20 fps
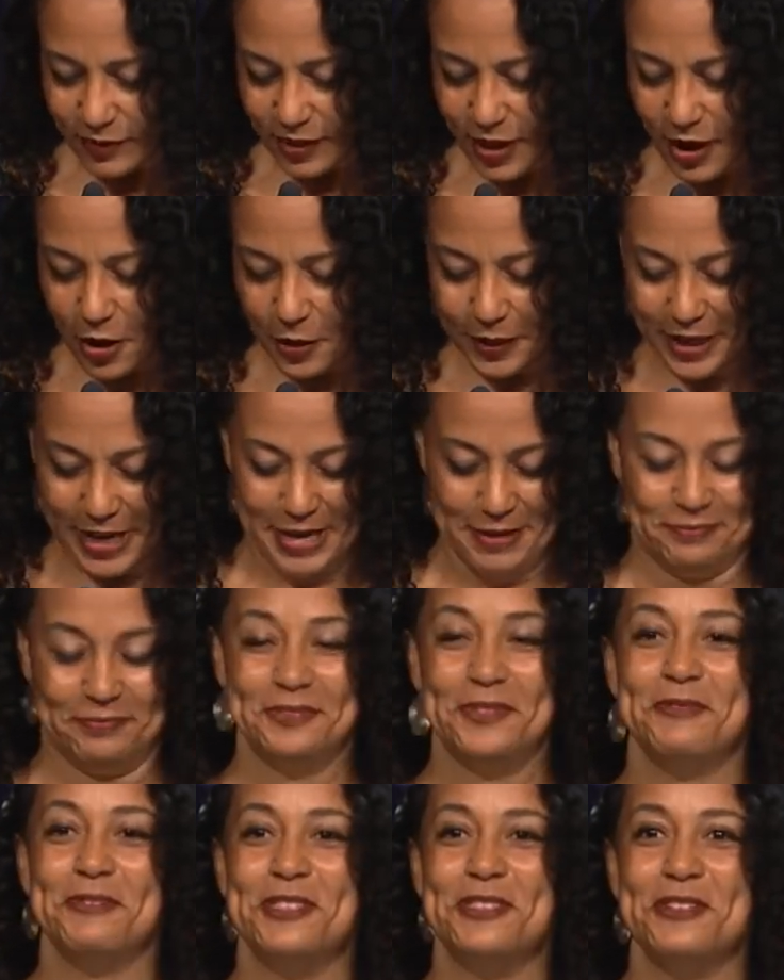Okay,
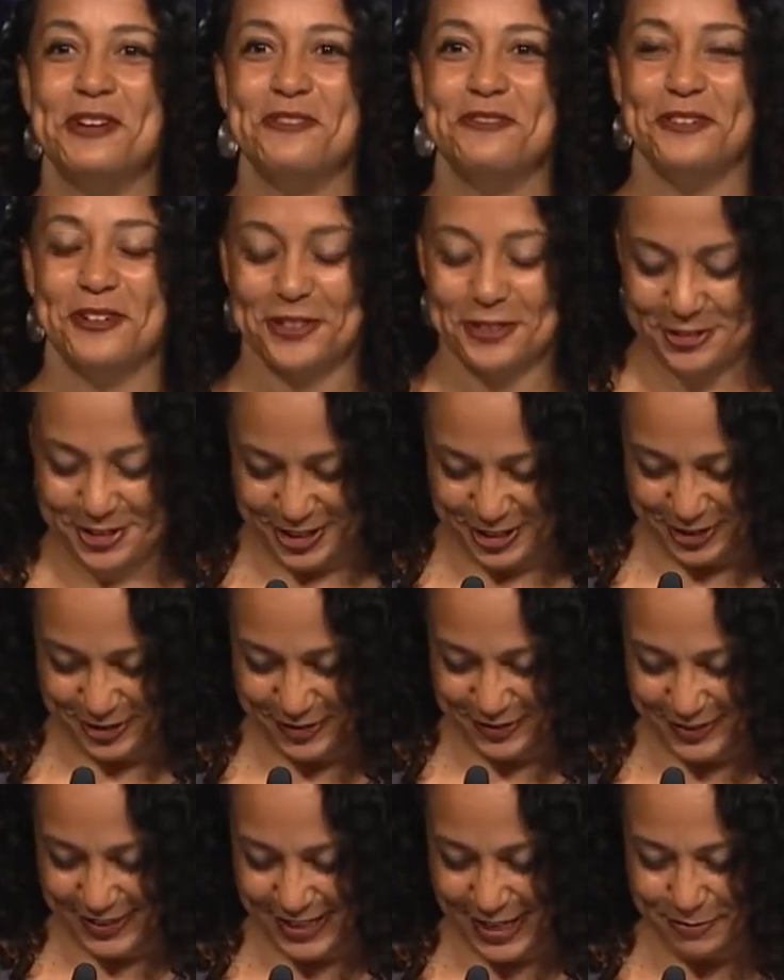with no further
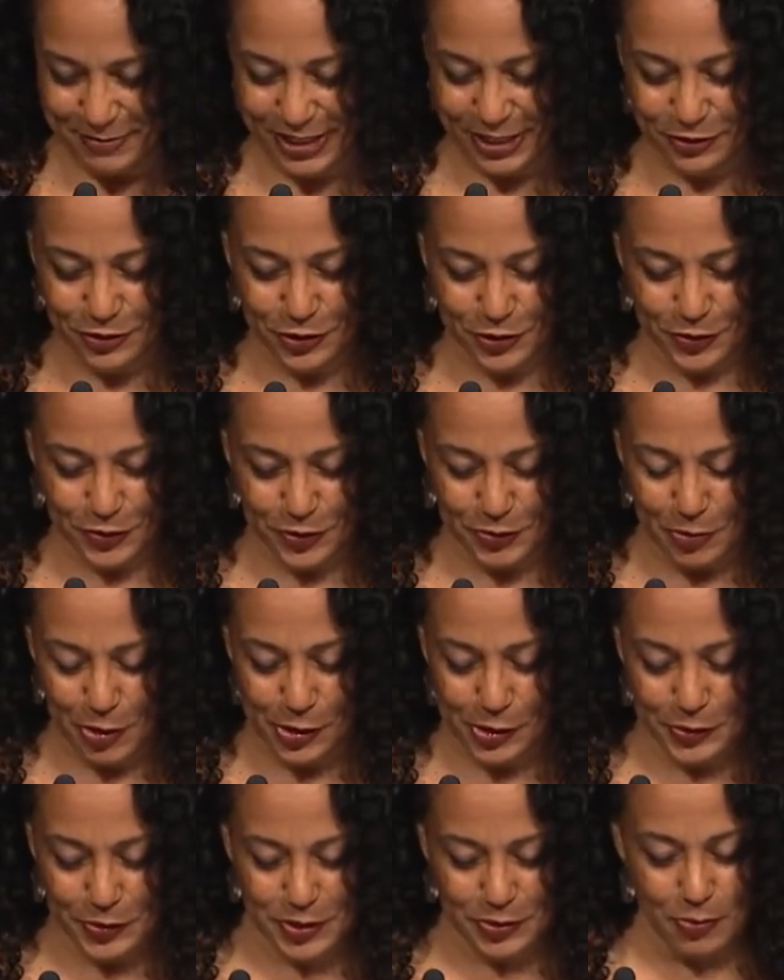ado, let me introduce
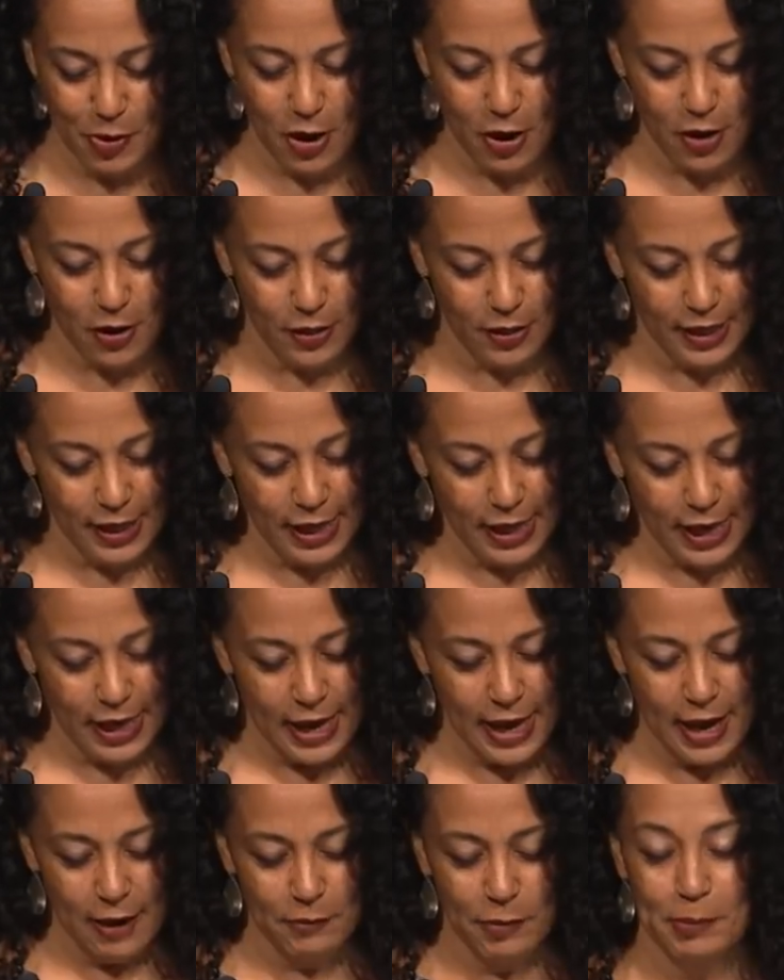Mario Small
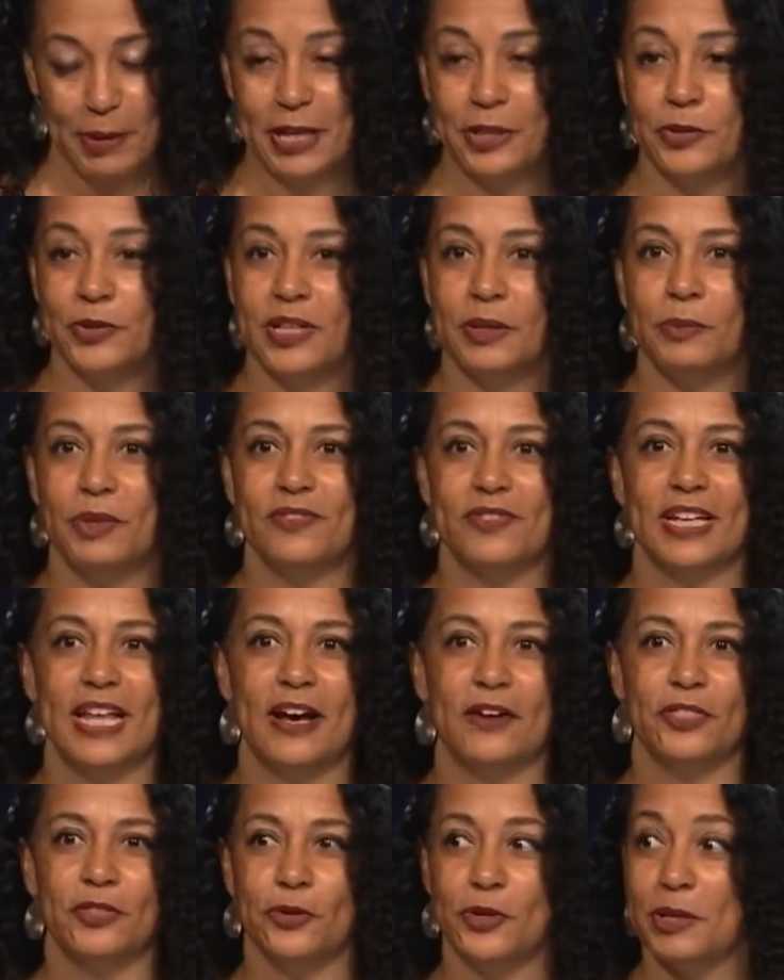and remind you that we've
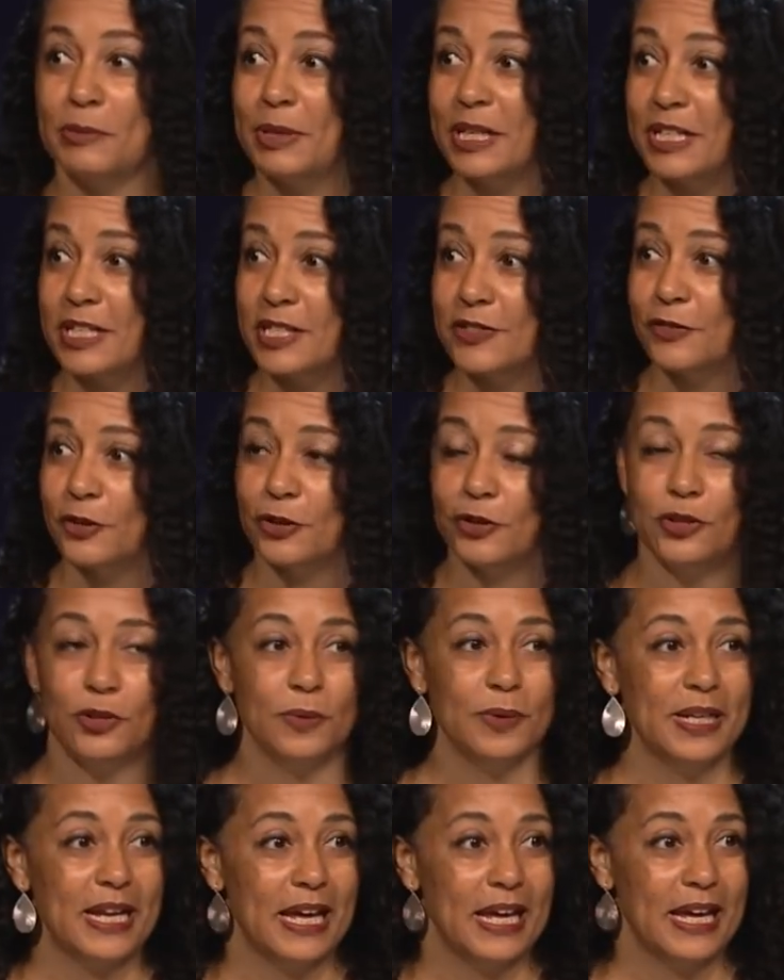allowed 30 minutes for
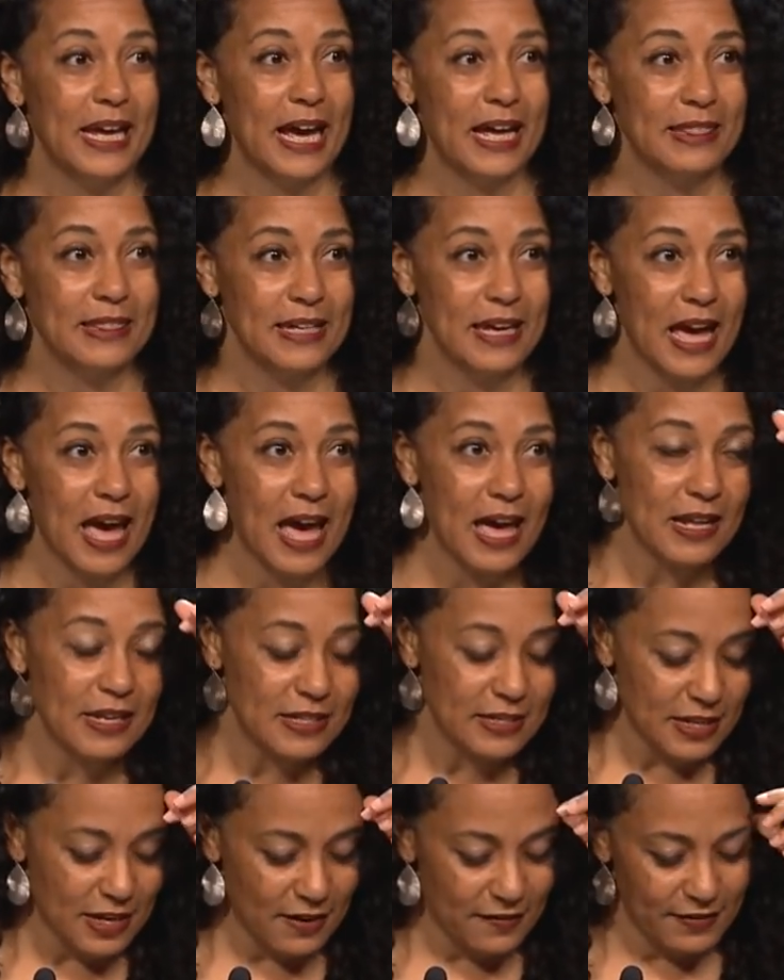Q&A at the
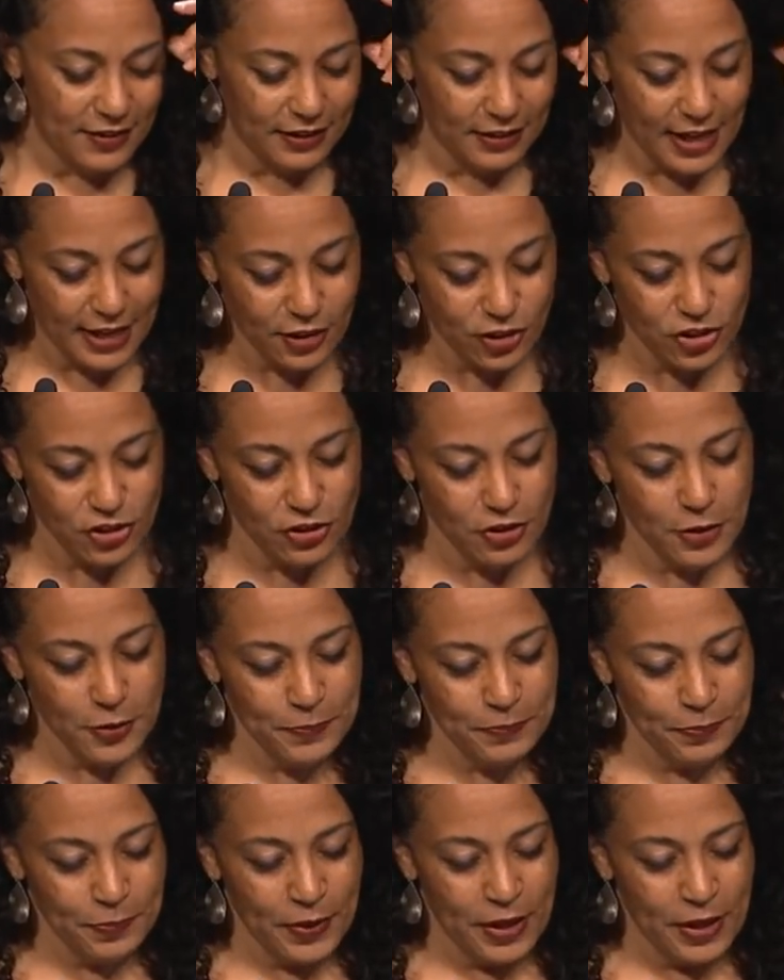end of the lecture.